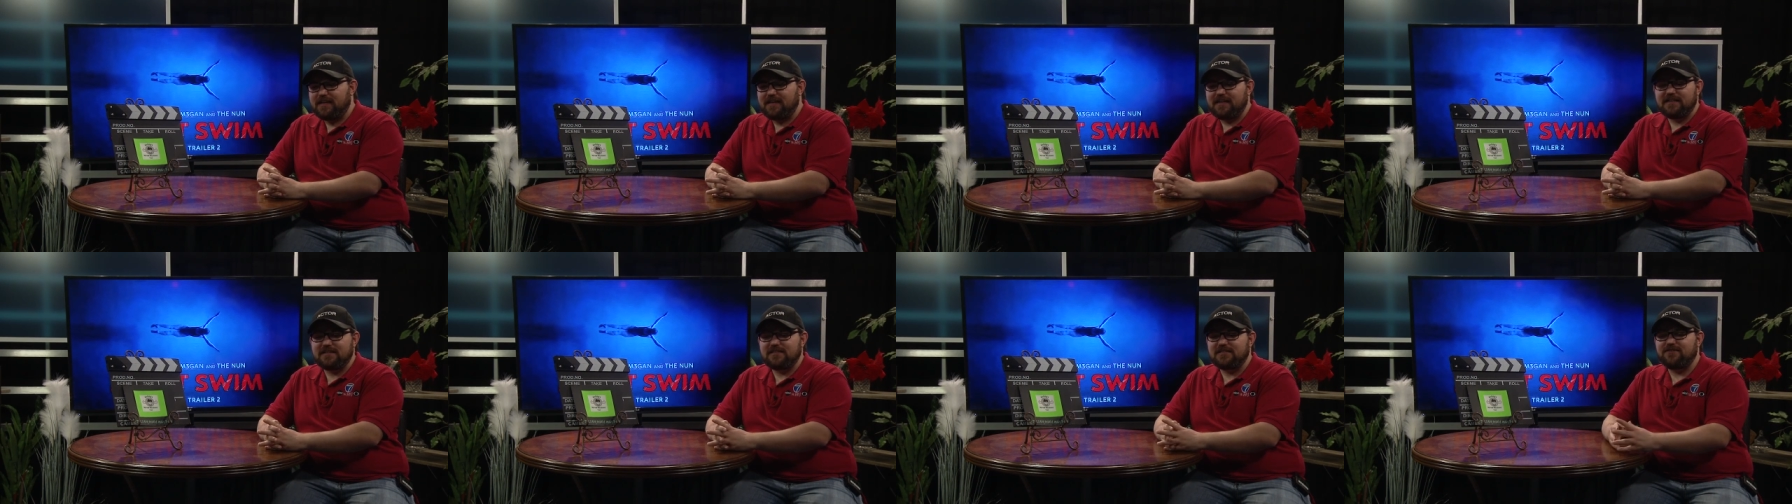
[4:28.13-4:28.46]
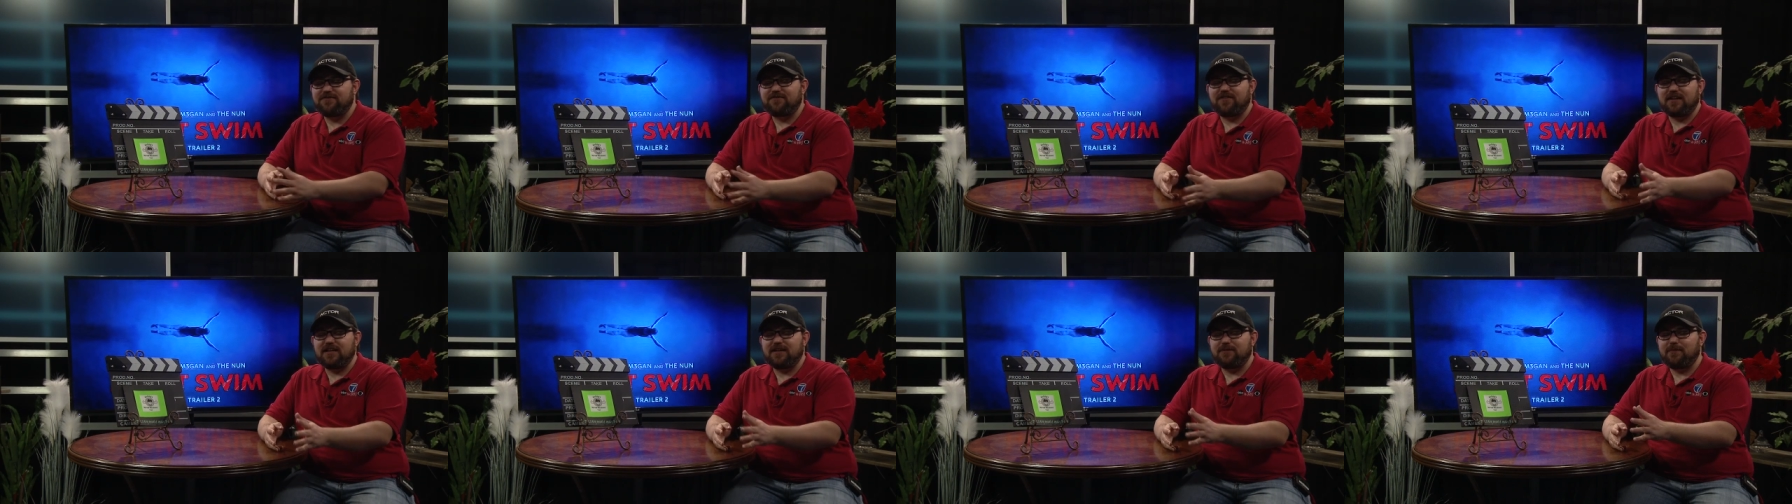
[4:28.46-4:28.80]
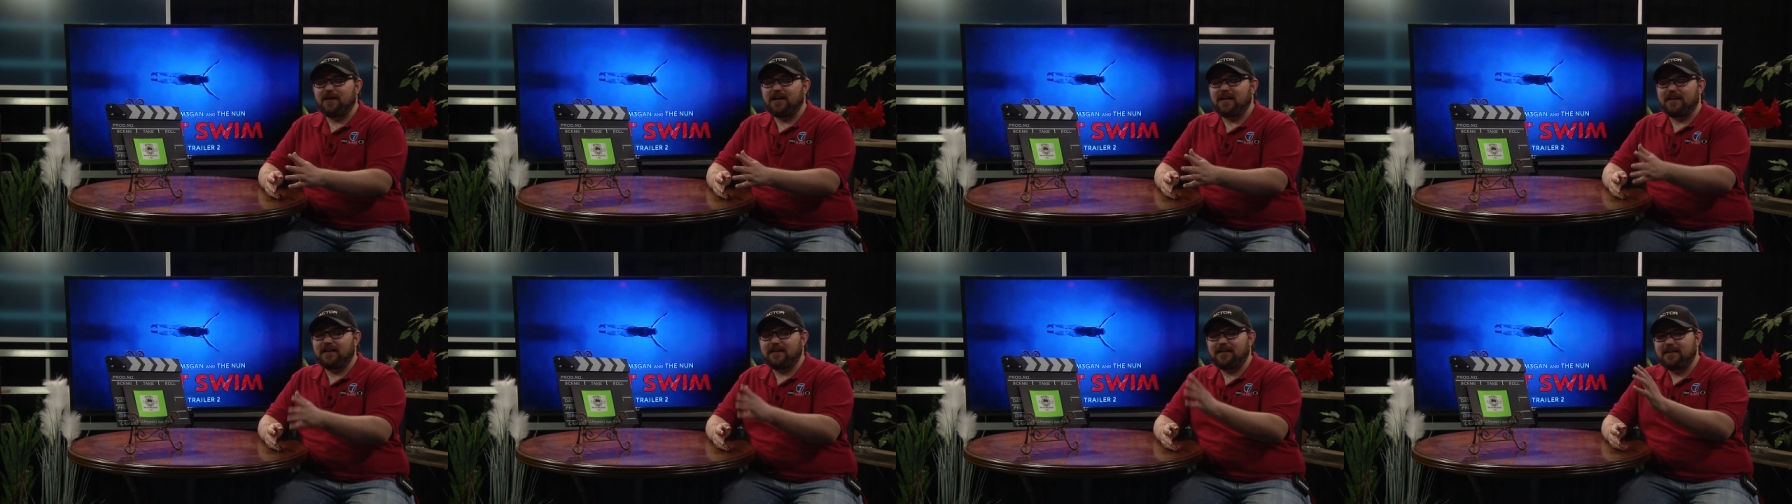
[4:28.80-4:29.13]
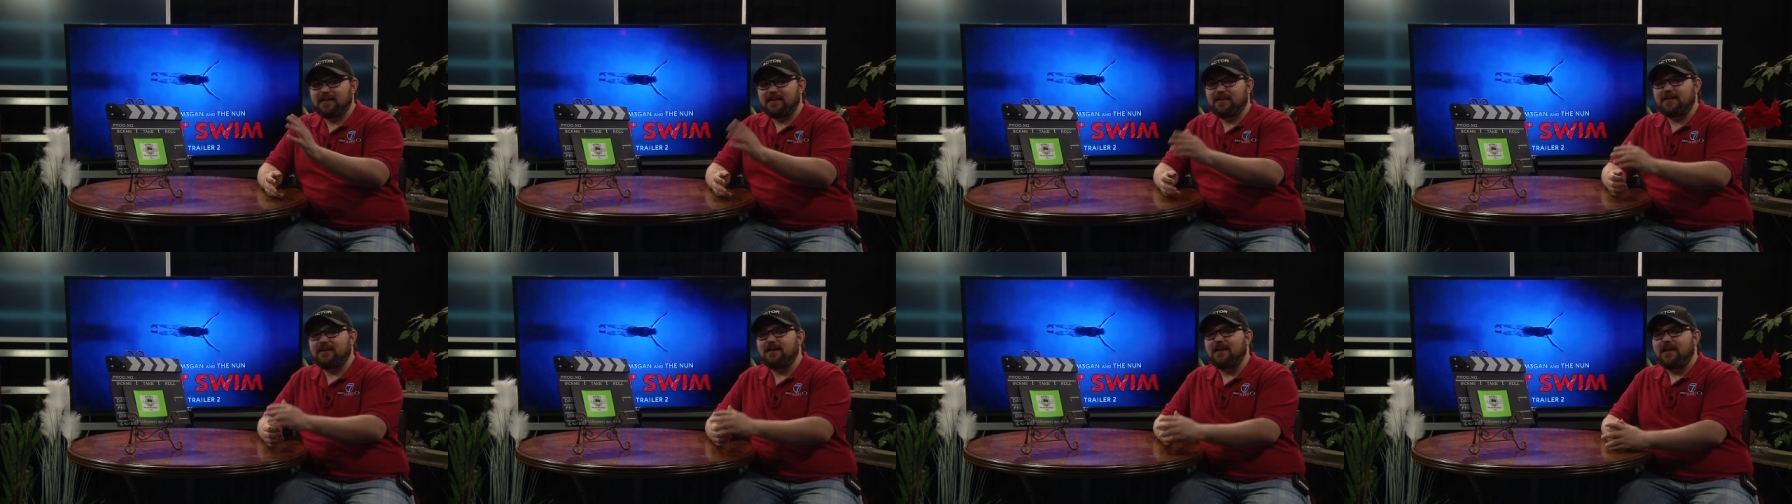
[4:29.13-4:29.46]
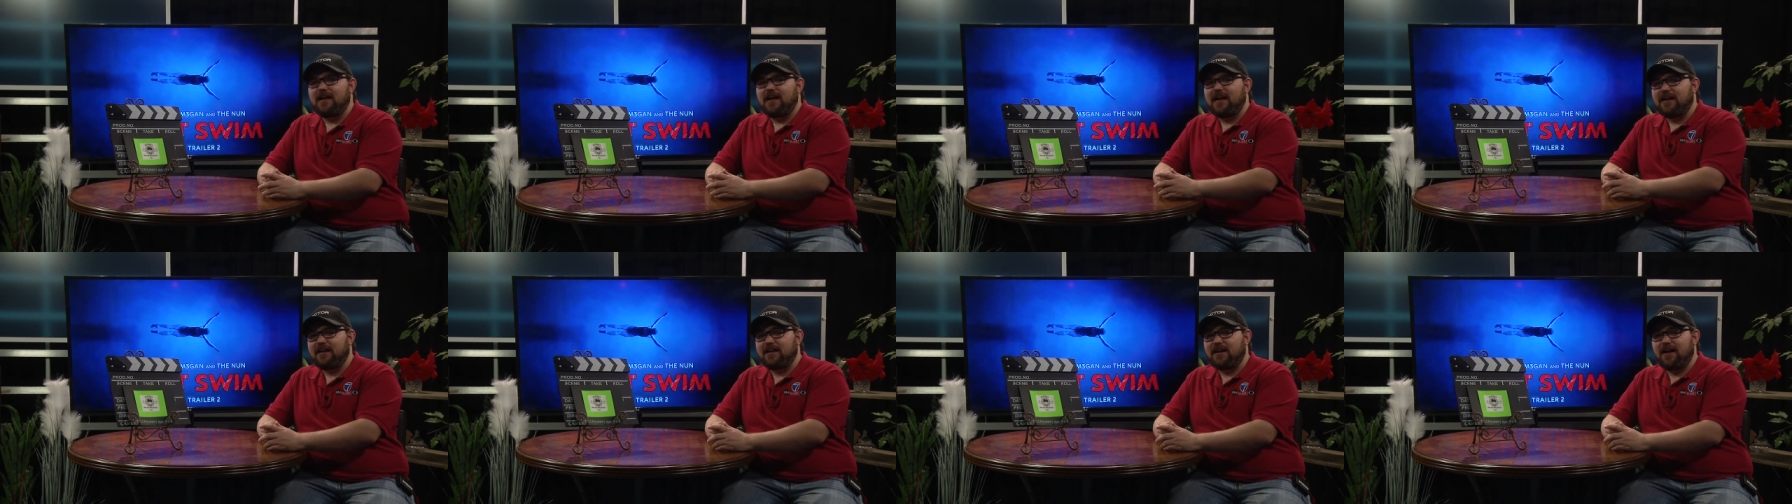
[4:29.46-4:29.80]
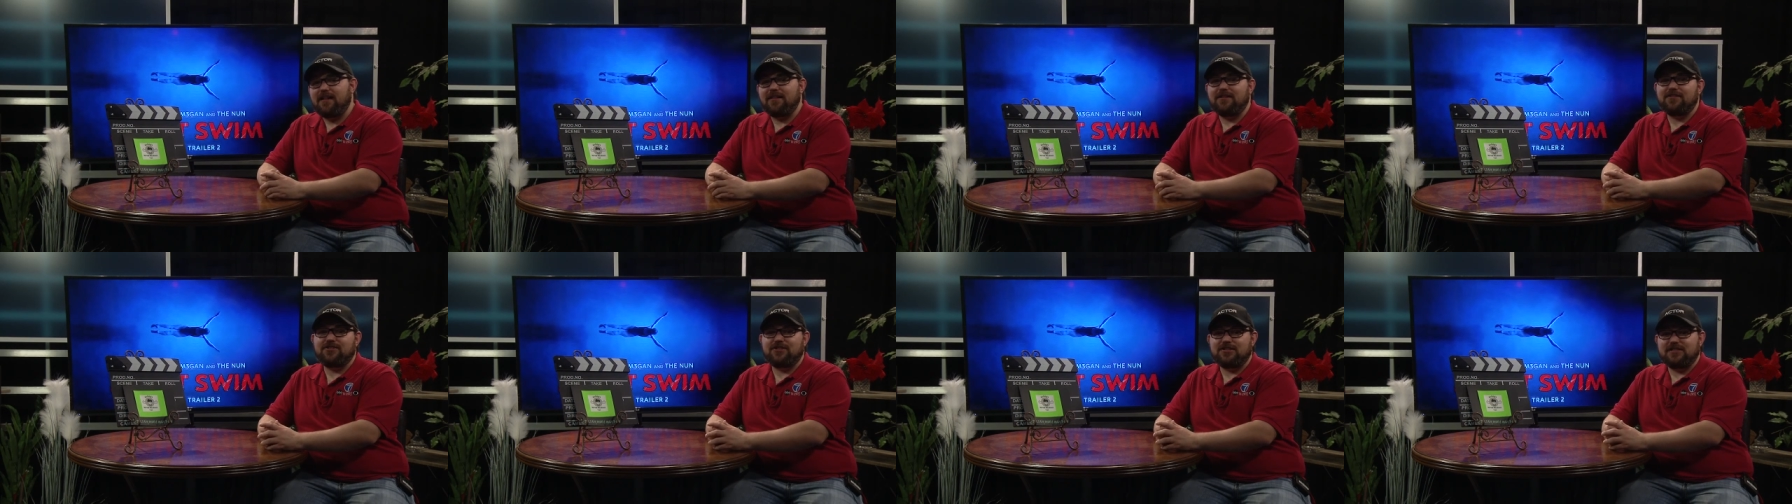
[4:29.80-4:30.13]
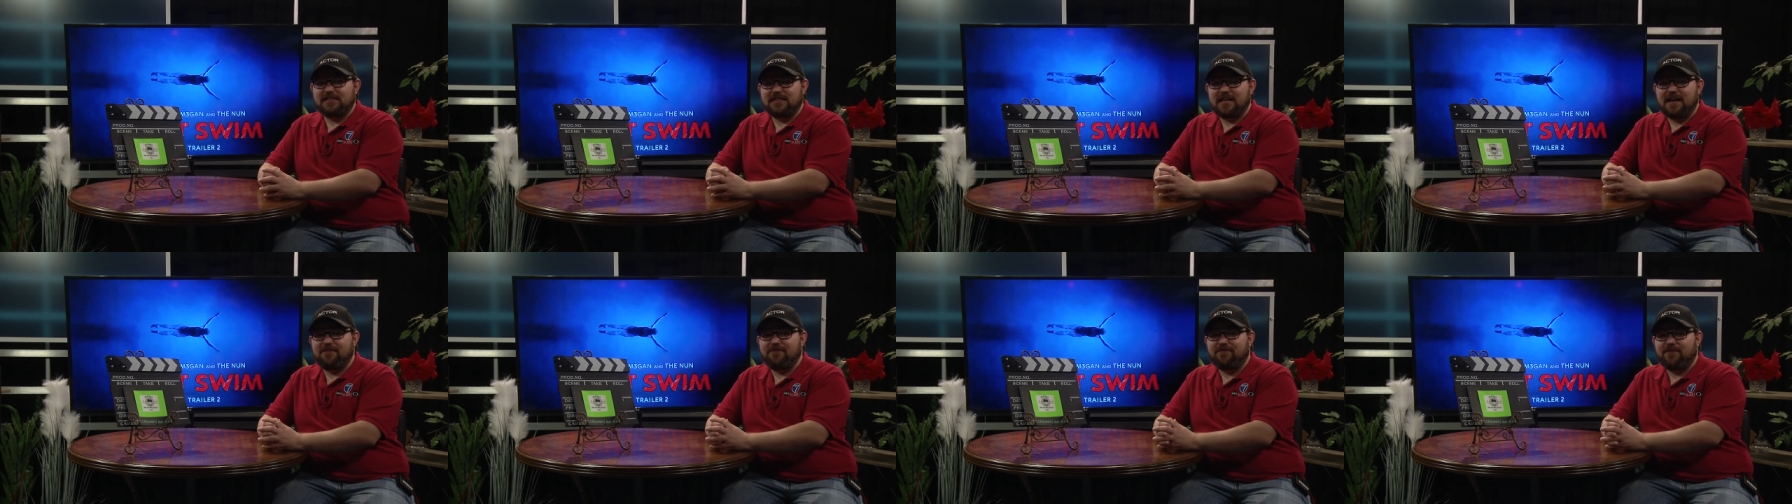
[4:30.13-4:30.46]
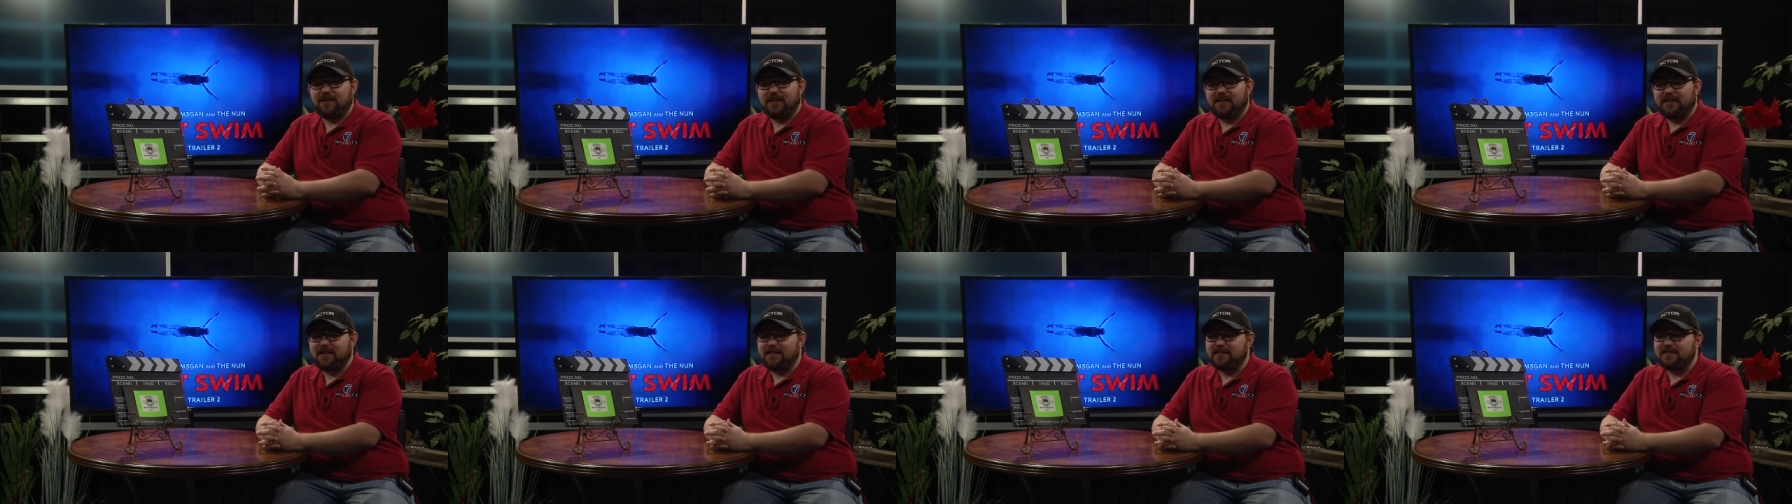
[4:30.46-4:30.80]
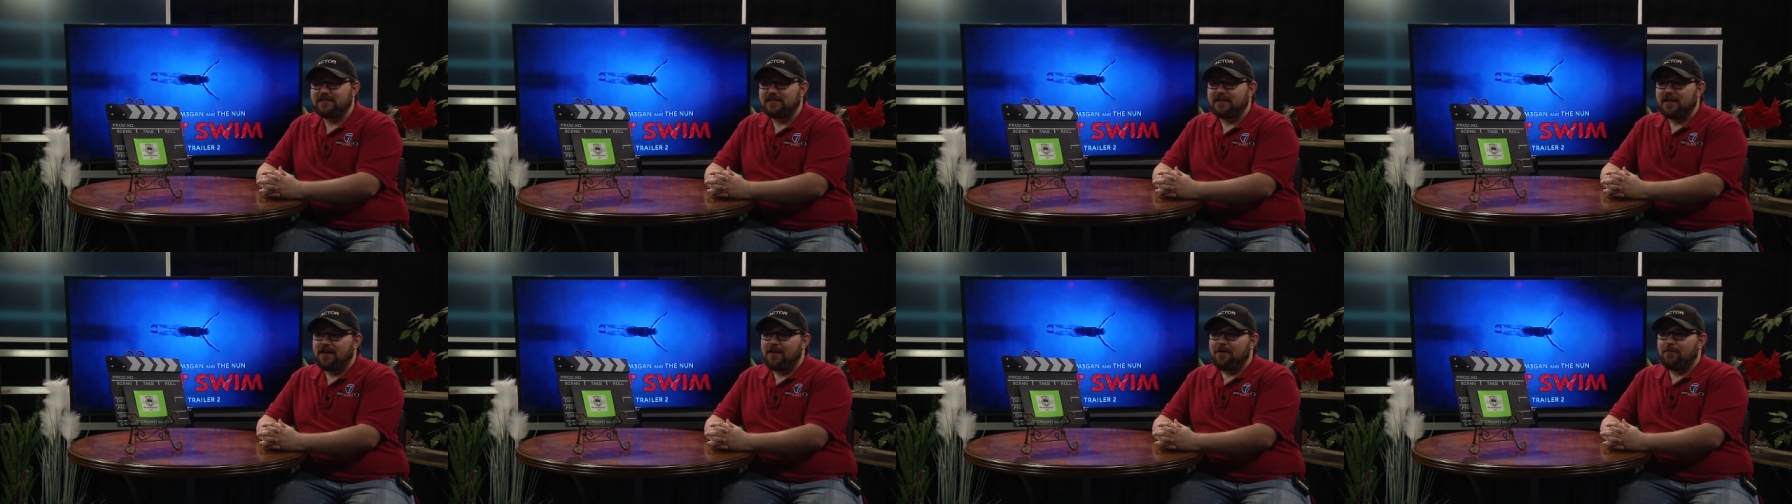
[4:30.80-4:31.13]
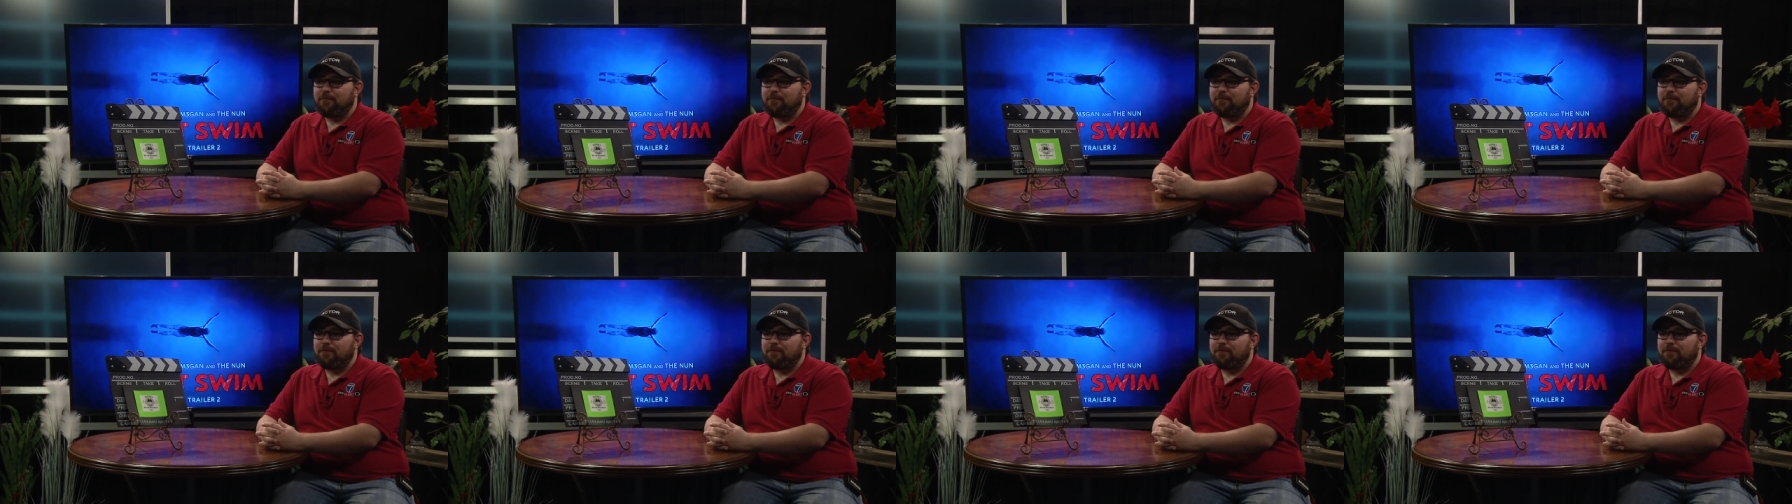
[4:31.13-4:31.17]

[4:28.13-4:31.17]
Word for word: He is the funny man, and he acknowledges that funniness.